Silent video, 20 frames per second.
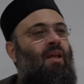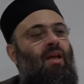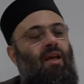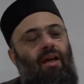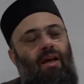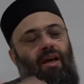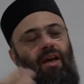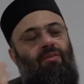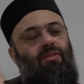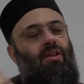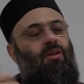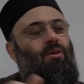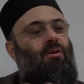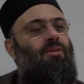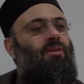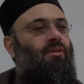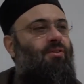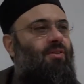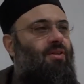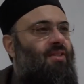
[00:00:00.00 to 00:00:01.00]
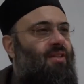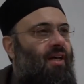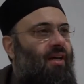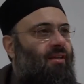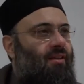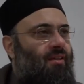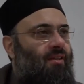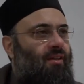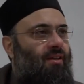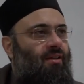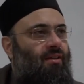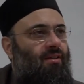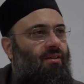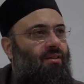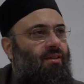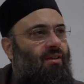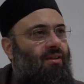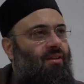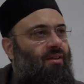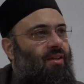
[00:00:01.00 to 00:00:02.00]
if they don't understand
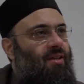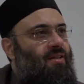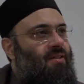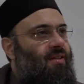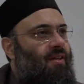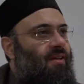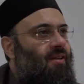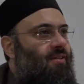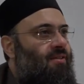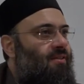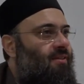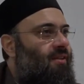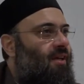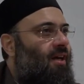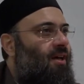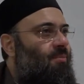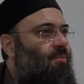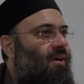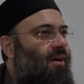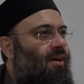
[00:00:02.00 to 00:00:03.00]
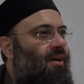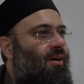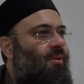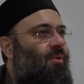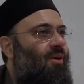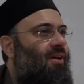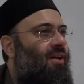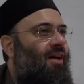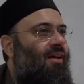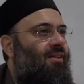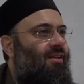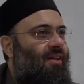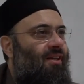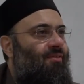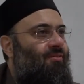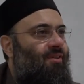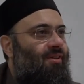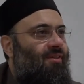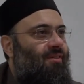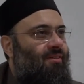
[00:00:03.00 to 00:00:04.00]
these things, the ibara would not
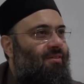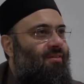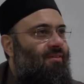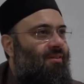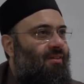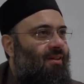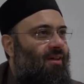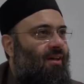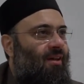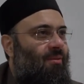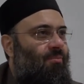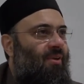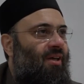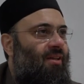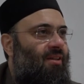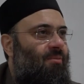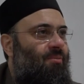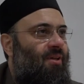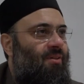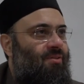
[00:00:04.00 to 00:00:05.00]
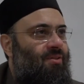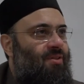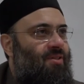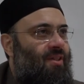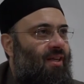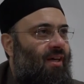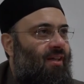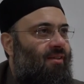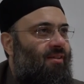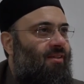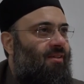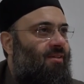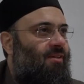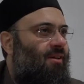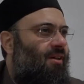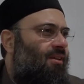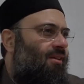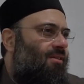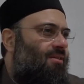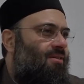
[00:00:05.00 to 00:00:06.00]
even make them understand it.
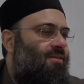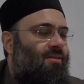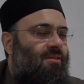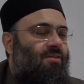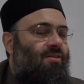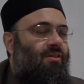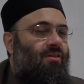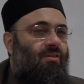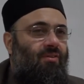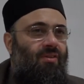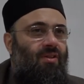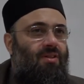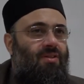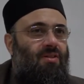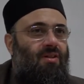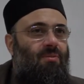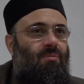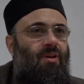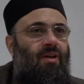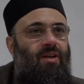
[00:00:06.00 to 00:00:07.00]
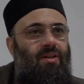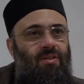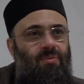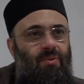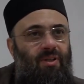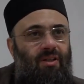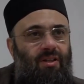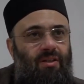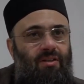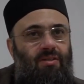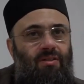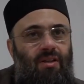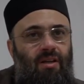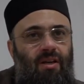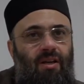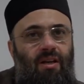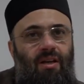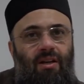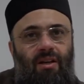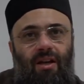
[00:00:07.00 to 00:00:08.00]
And certain things are by experience.
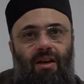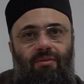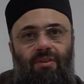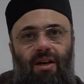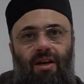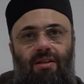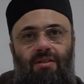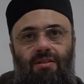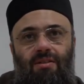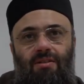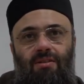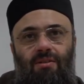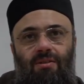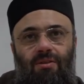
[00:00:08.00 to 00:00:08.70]
You have not